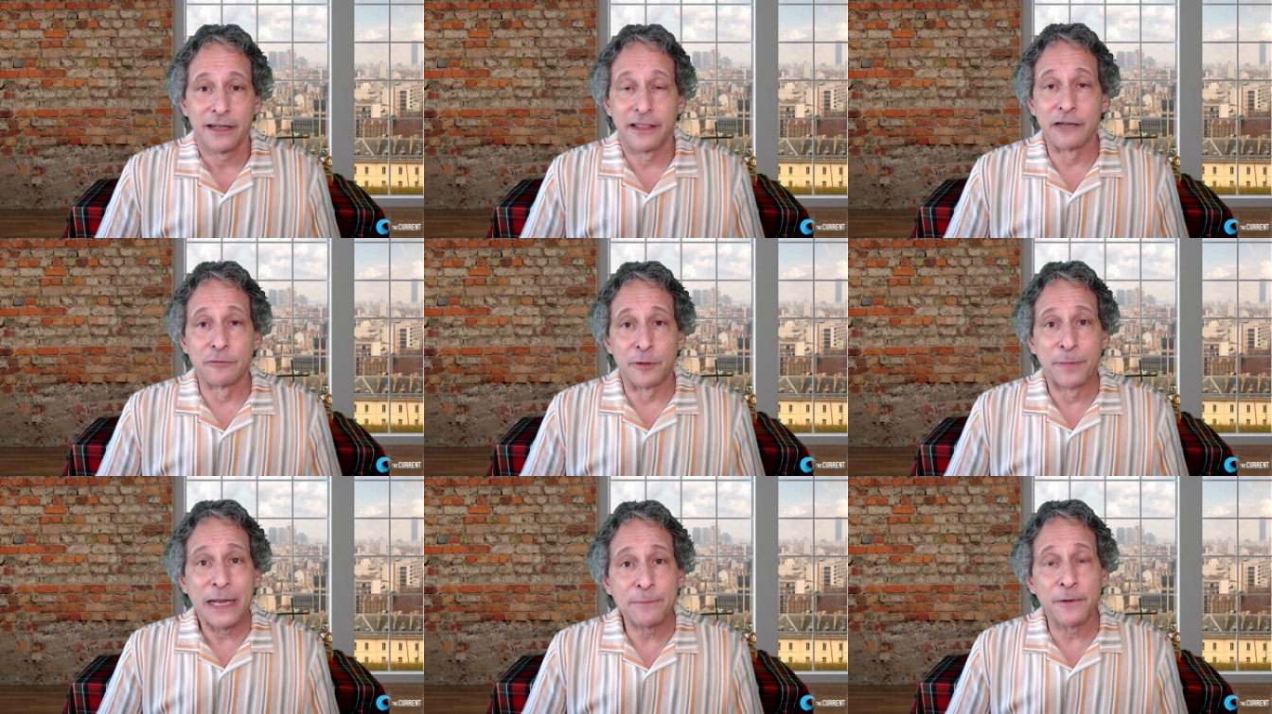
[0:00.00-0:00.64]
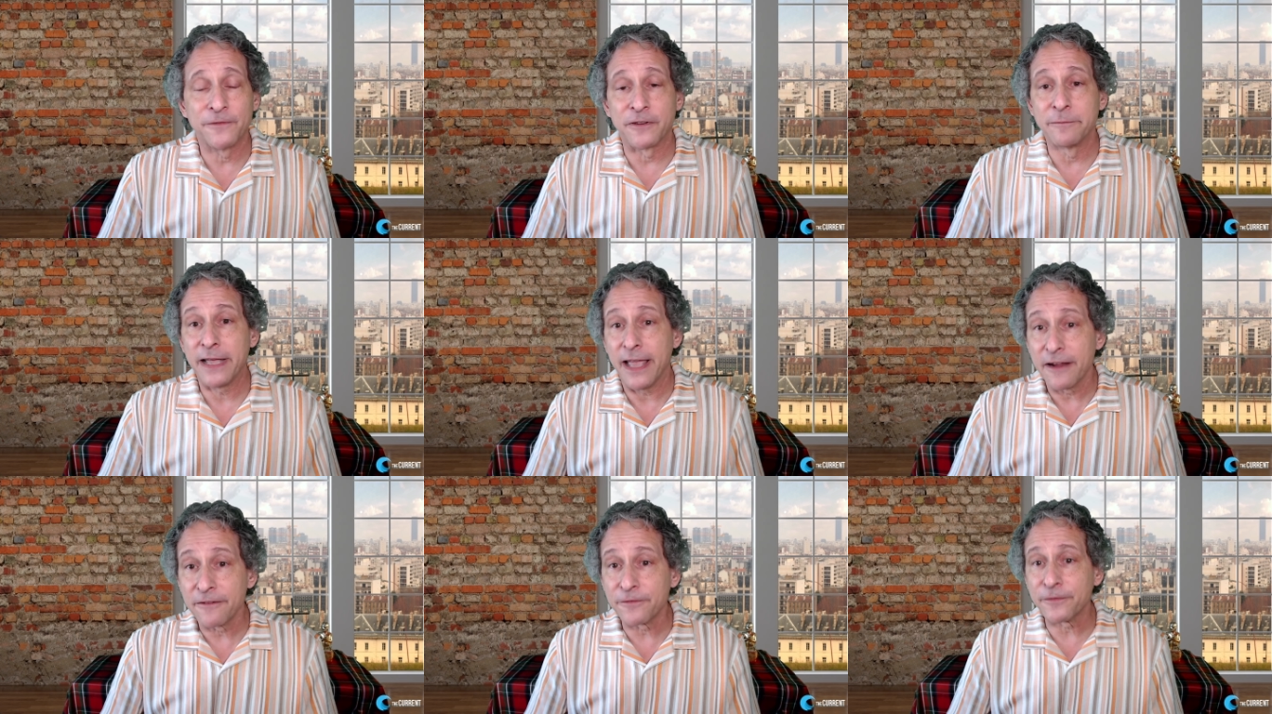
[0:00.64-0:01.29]
There were people from
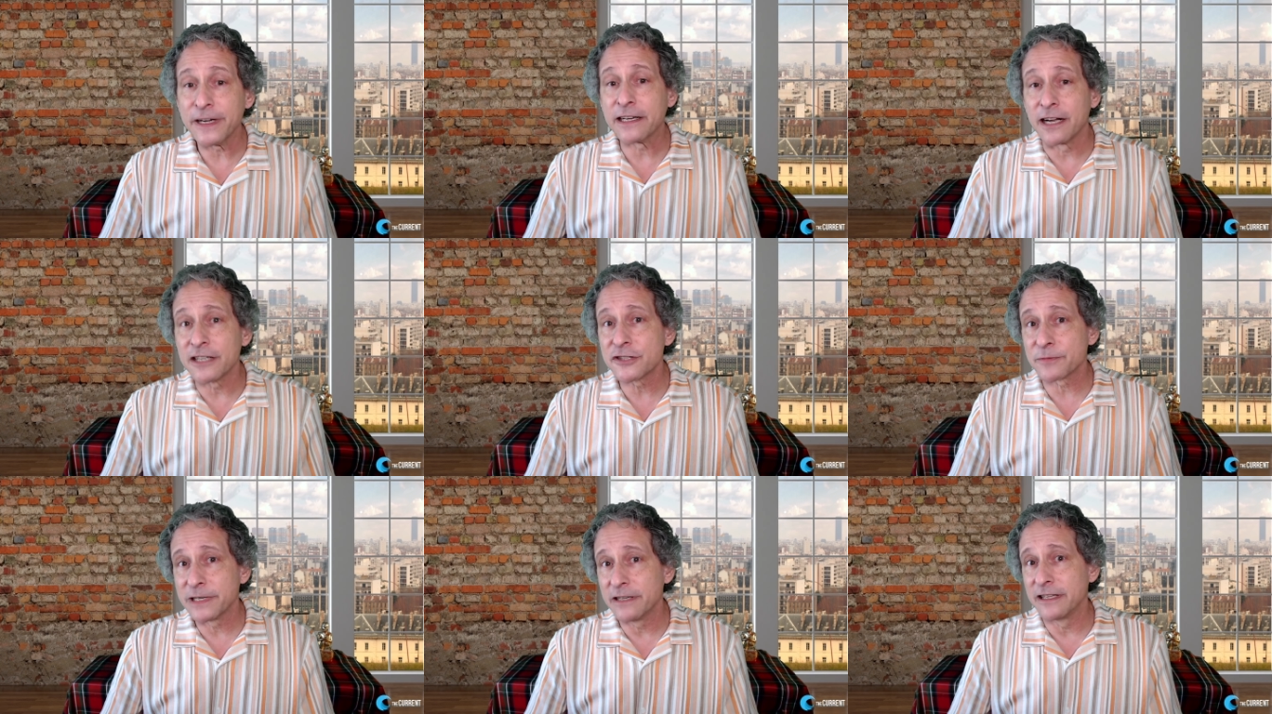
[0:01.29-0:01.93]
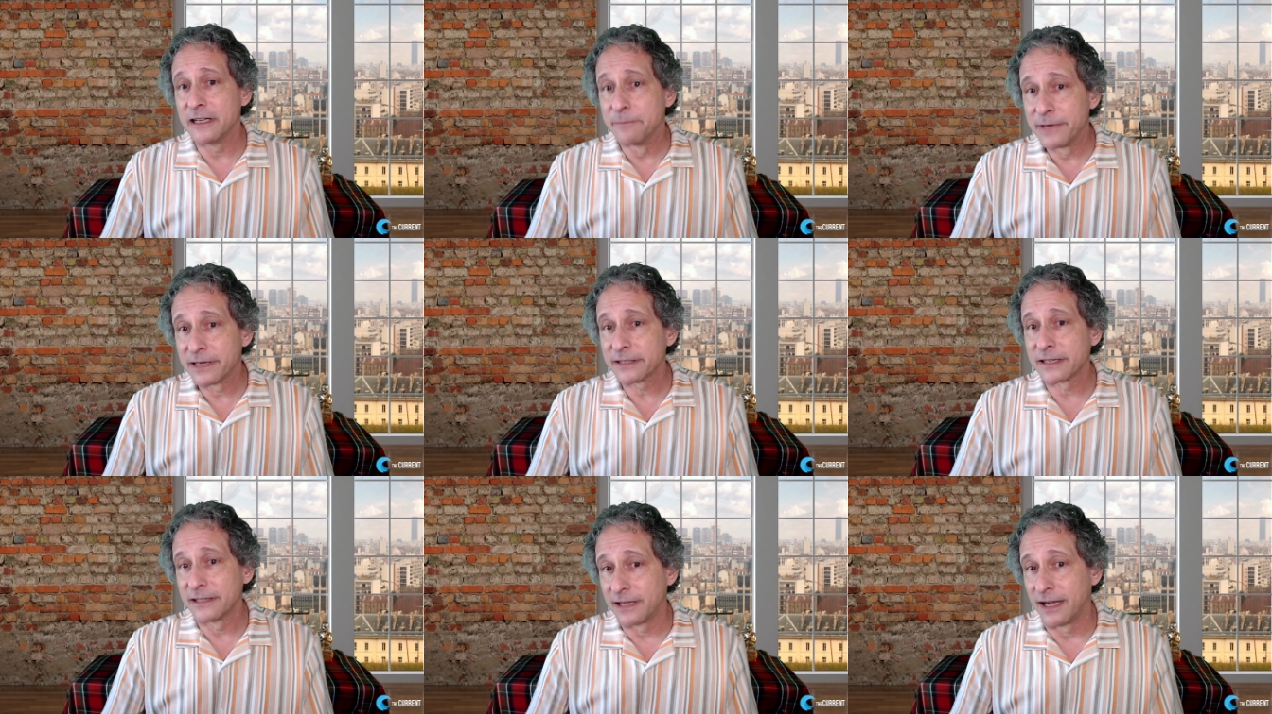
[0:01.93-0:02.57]
every country on the
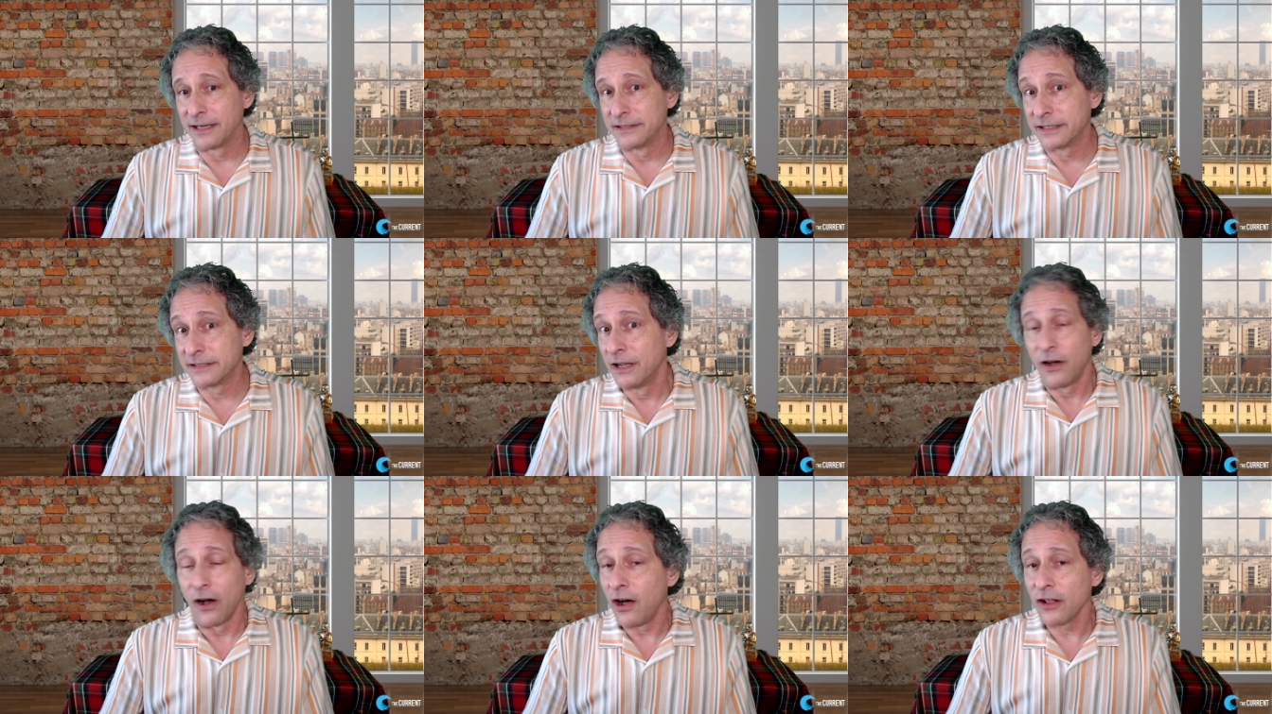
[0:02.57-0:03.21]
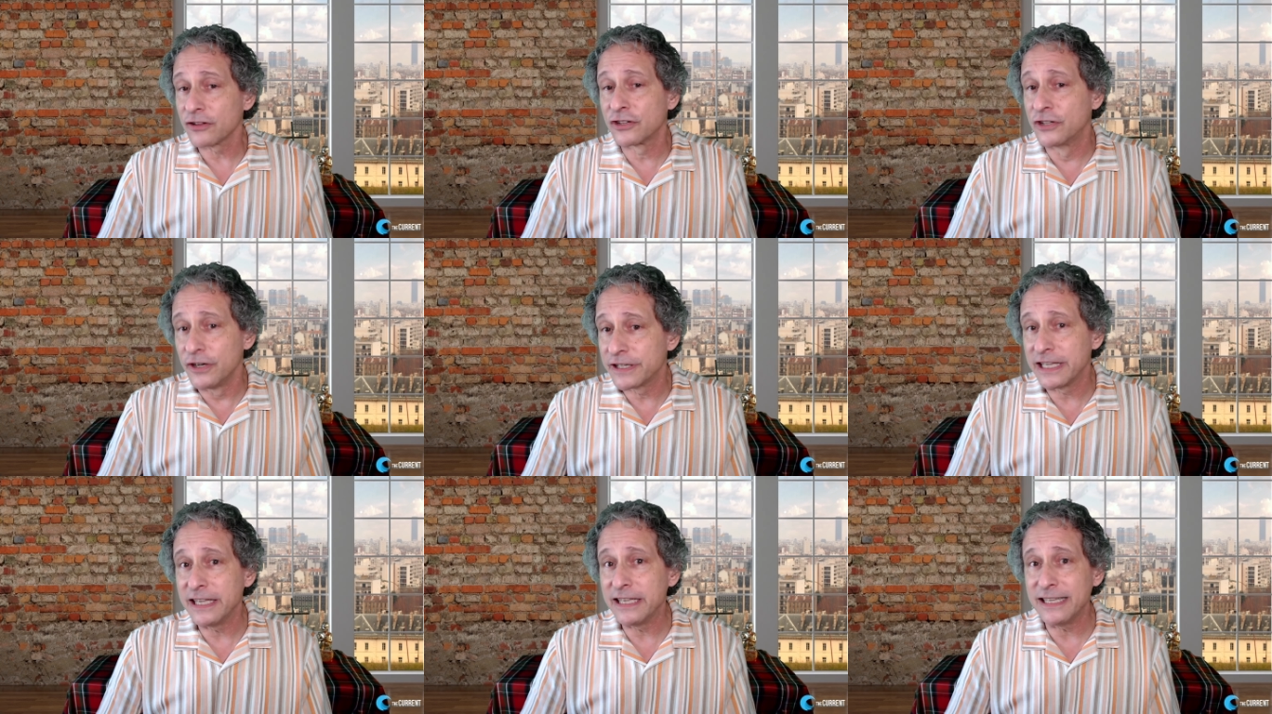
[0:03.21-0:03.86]
American continent, all
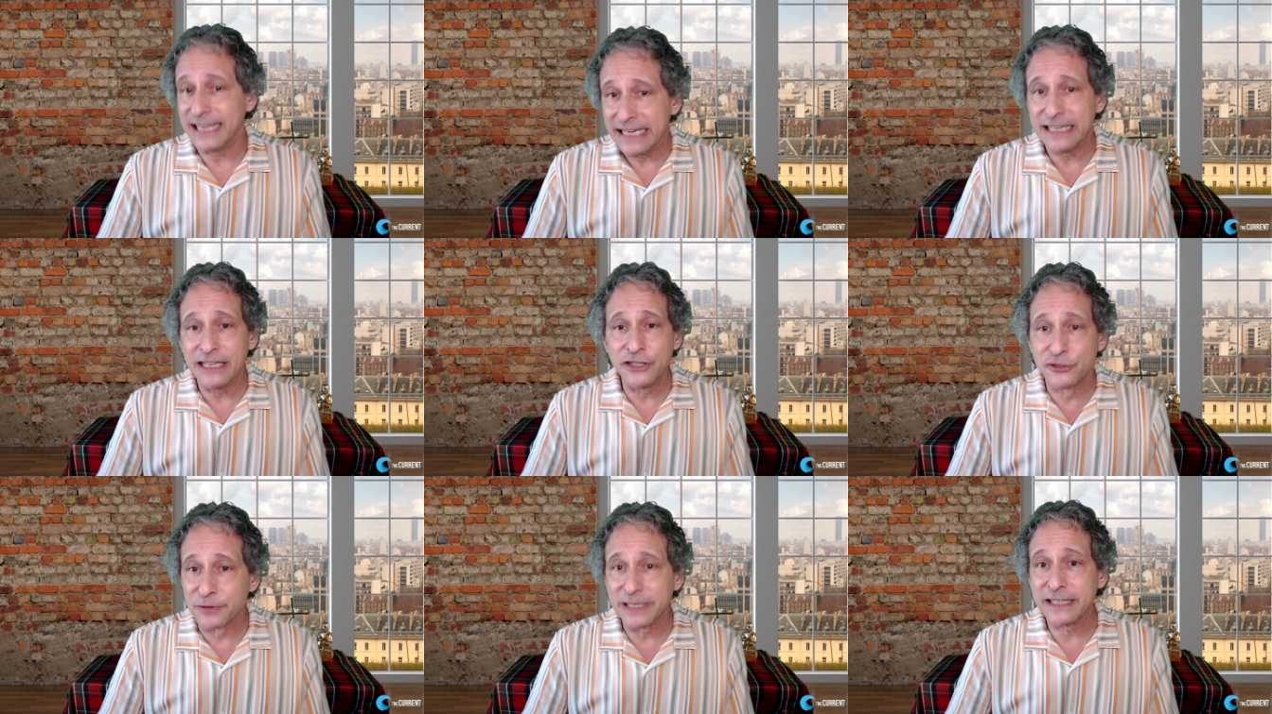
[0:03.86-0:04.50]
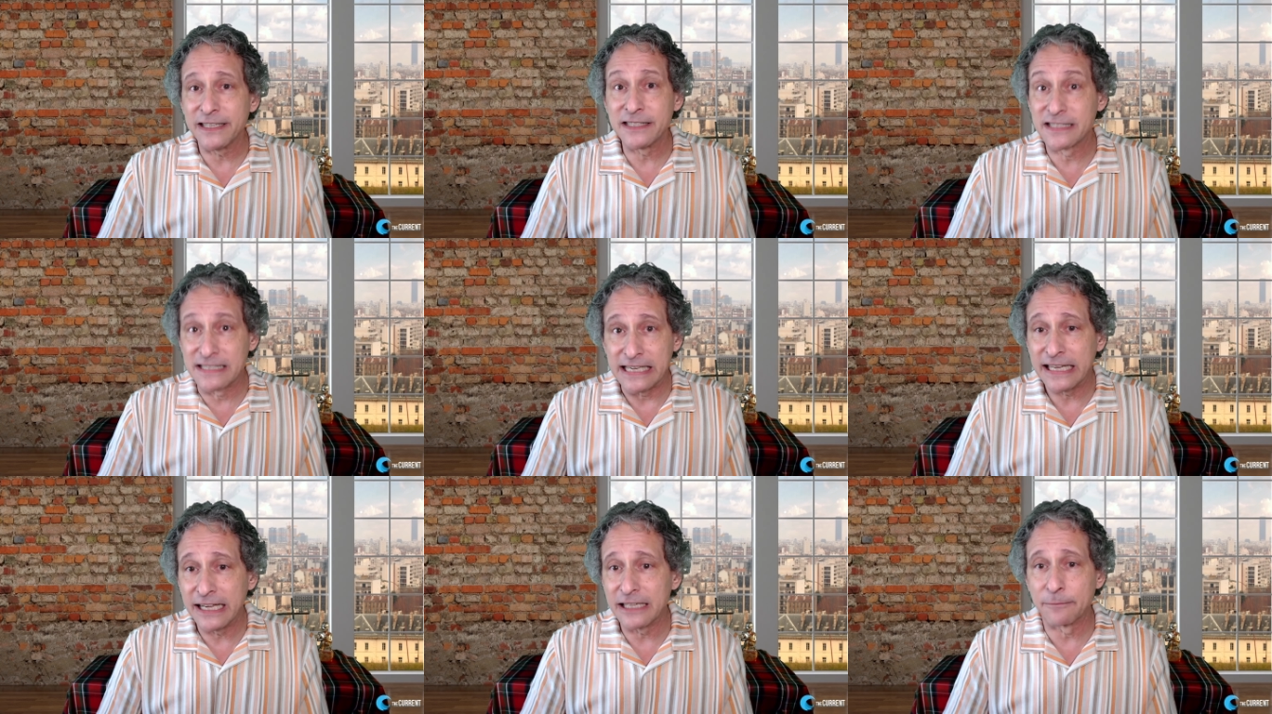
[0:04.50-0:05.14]
cooking, eating, drinking,
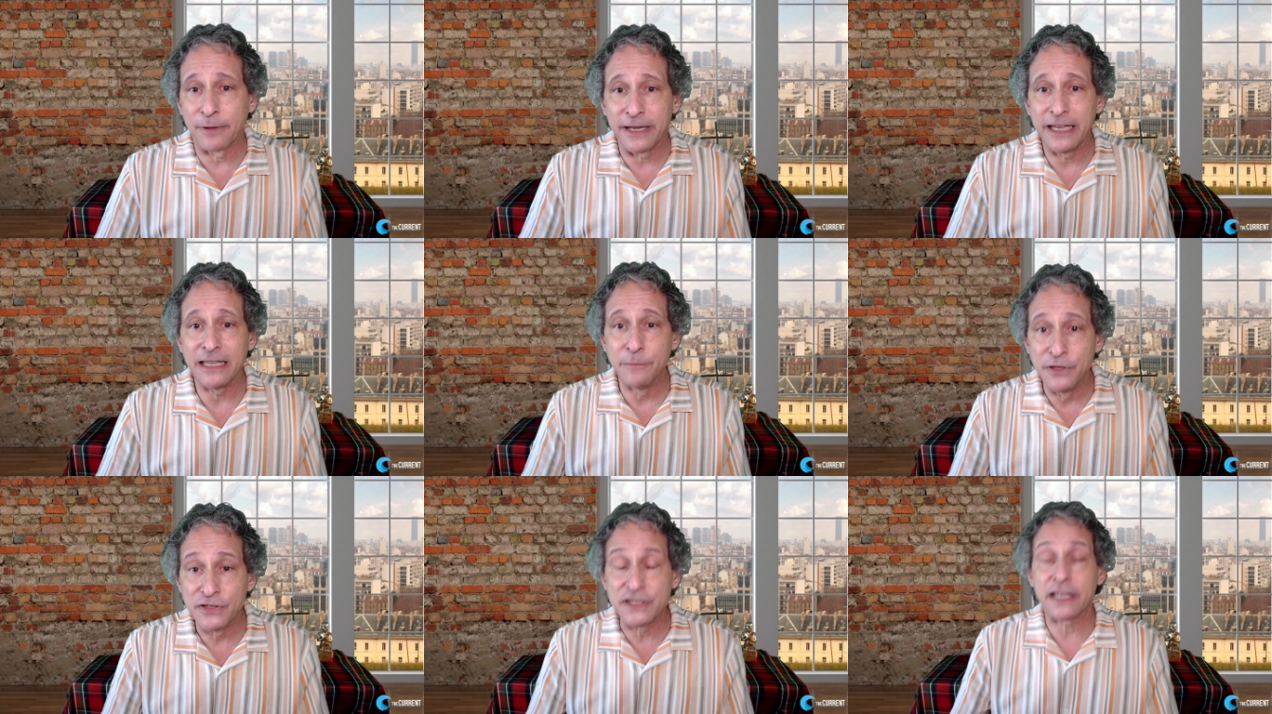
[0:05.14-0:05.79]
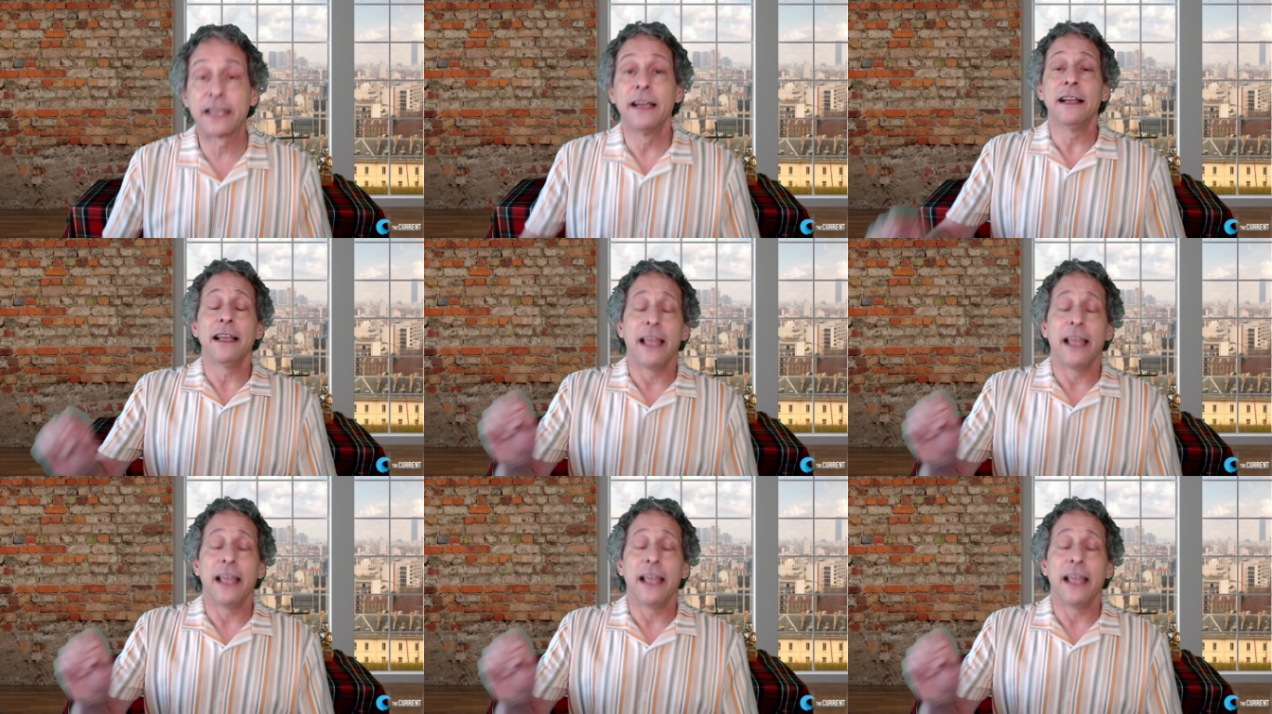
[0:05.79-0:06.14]
singing, and playing music,